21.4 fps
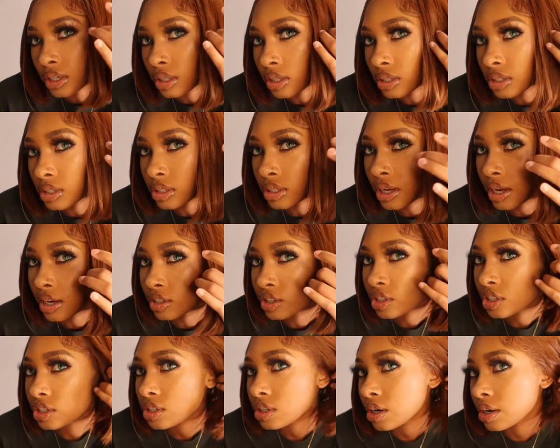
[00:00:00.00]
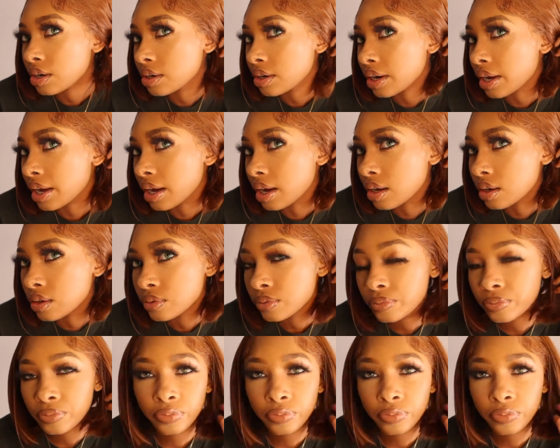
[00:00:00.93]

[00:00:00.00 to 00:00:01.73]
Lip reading: This is how she turned out,